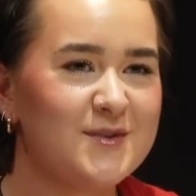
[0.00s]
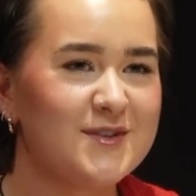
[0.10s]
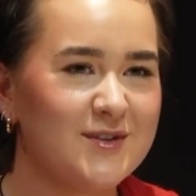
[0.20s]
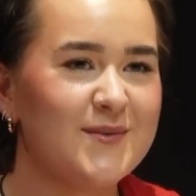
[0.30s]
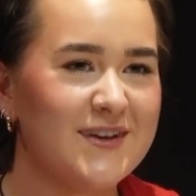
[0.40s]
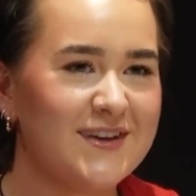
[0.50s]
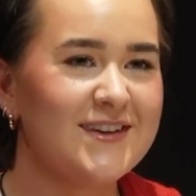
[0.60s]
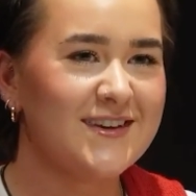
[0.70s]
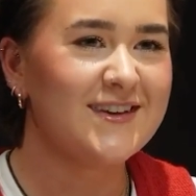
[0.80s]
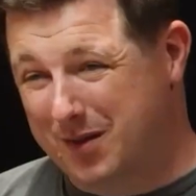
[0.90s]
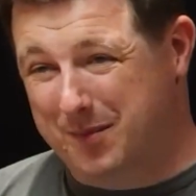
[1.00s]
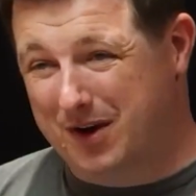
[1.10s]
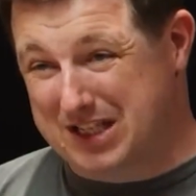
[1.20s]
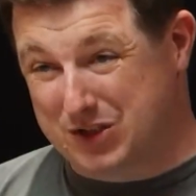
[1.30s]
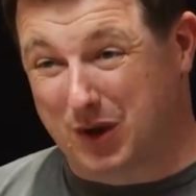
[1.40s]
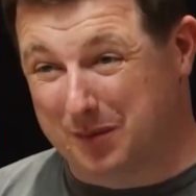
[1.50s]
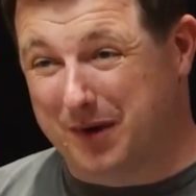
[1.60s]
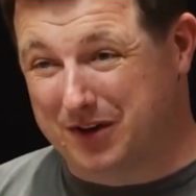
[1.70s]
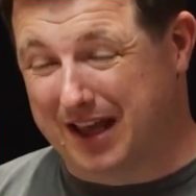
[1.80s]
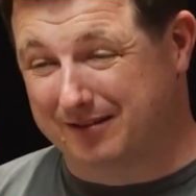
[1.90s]
So So the project's all
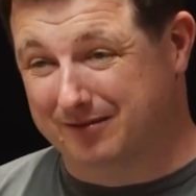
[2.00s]
about